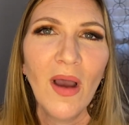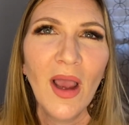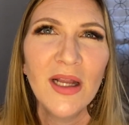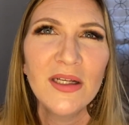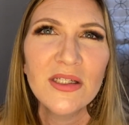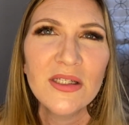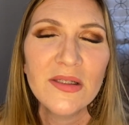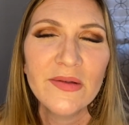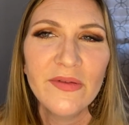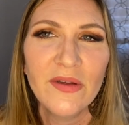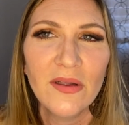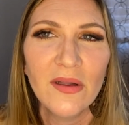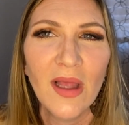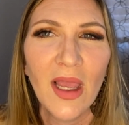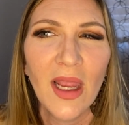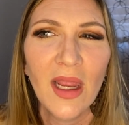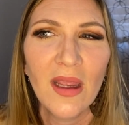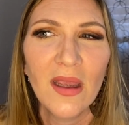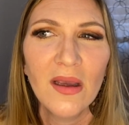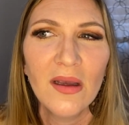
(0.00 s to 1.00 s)
I just feel
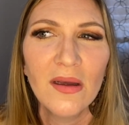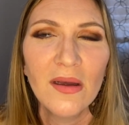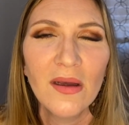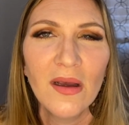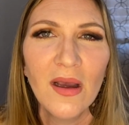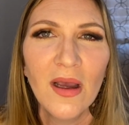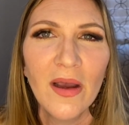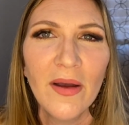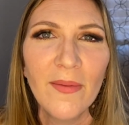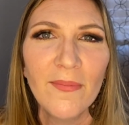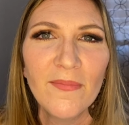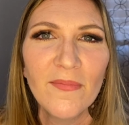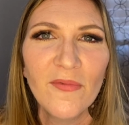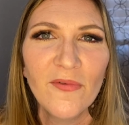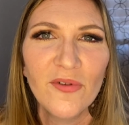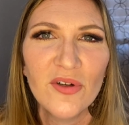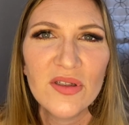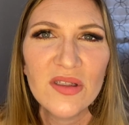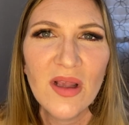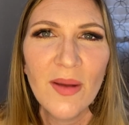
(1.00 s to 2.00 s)
like
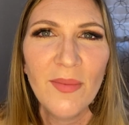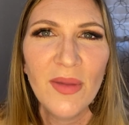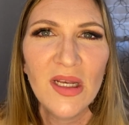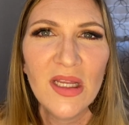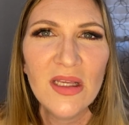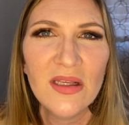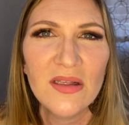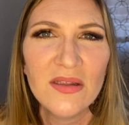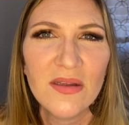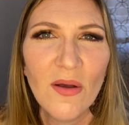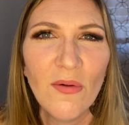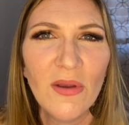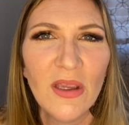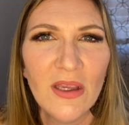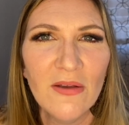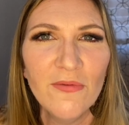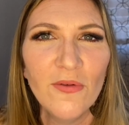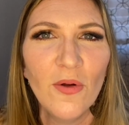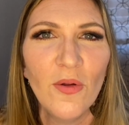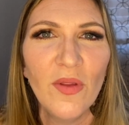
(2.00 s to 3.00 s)
for somebody so
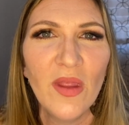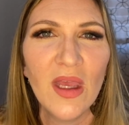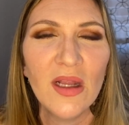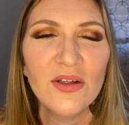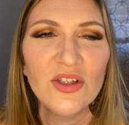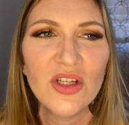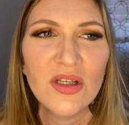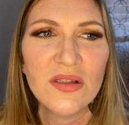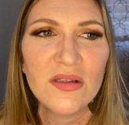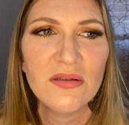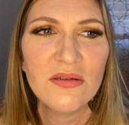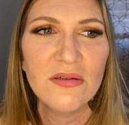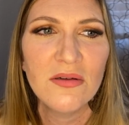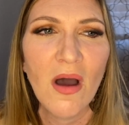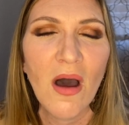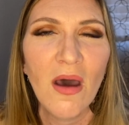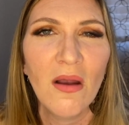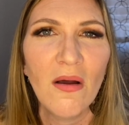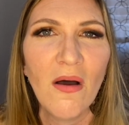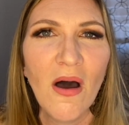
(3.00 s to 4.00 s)
evil that just
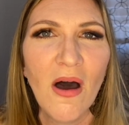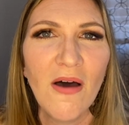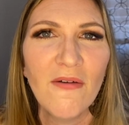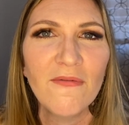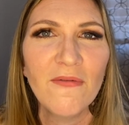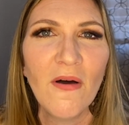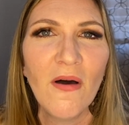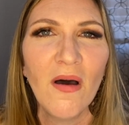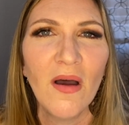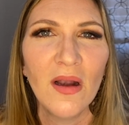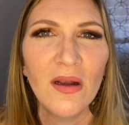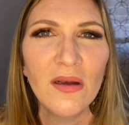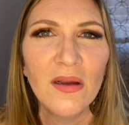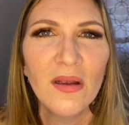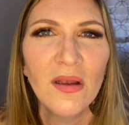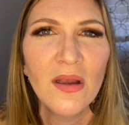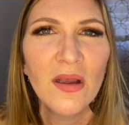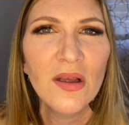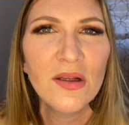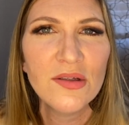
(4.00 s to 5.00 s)
got off on
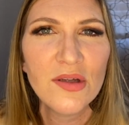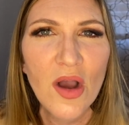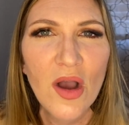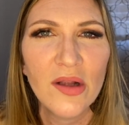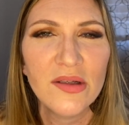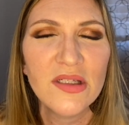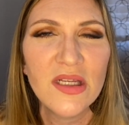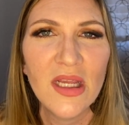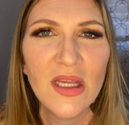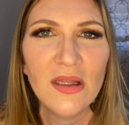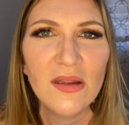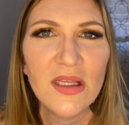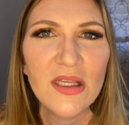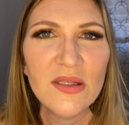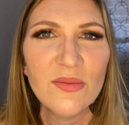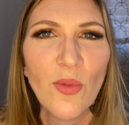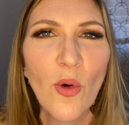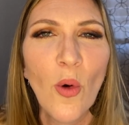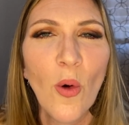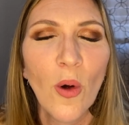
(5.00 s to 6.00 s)
taunting these
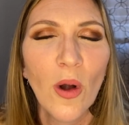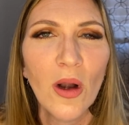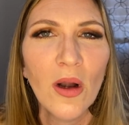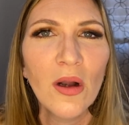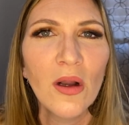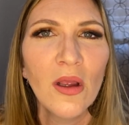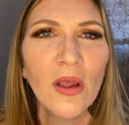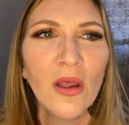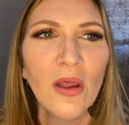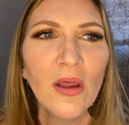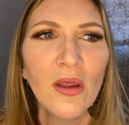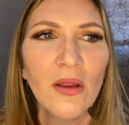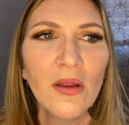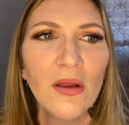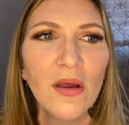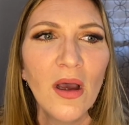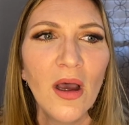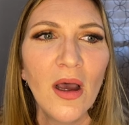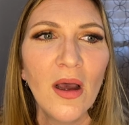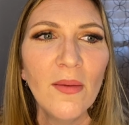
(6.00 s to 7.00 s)
poor
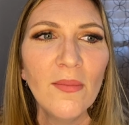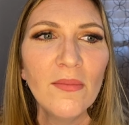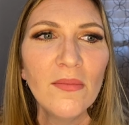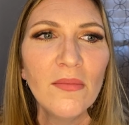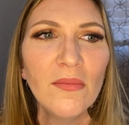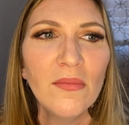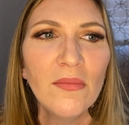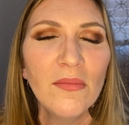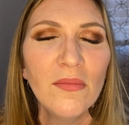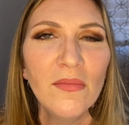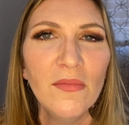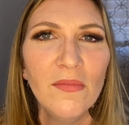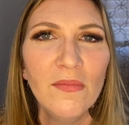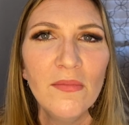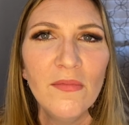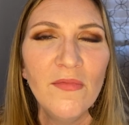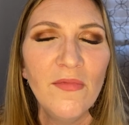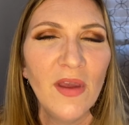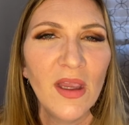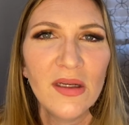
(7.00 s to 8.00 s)

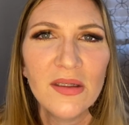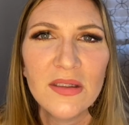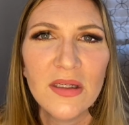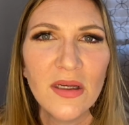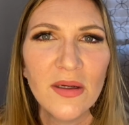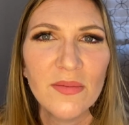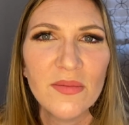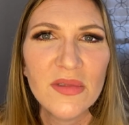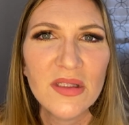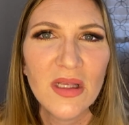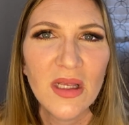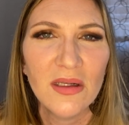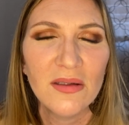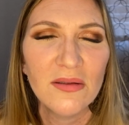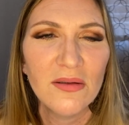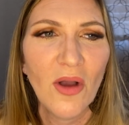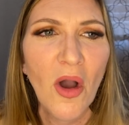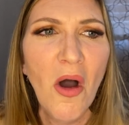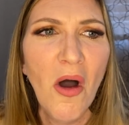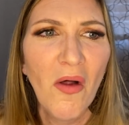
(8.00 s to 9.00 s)
victims and
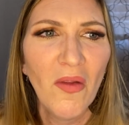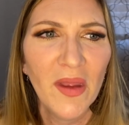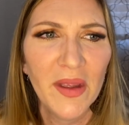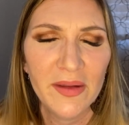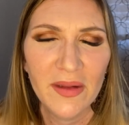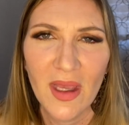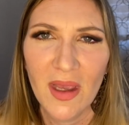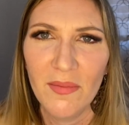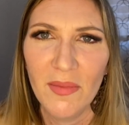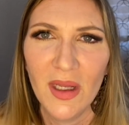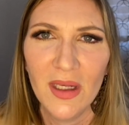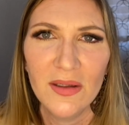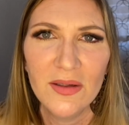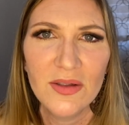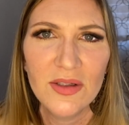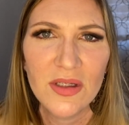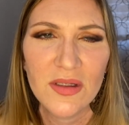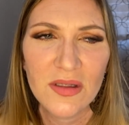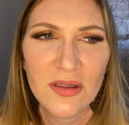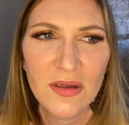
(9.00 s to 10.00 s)
calling them and
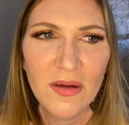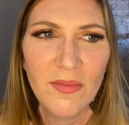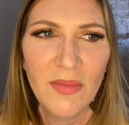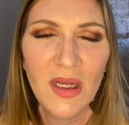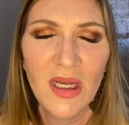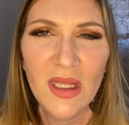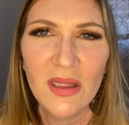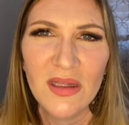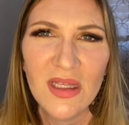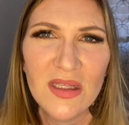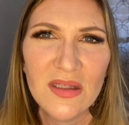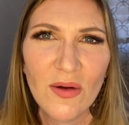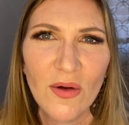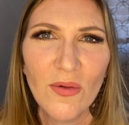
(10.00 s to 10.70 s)
just committing these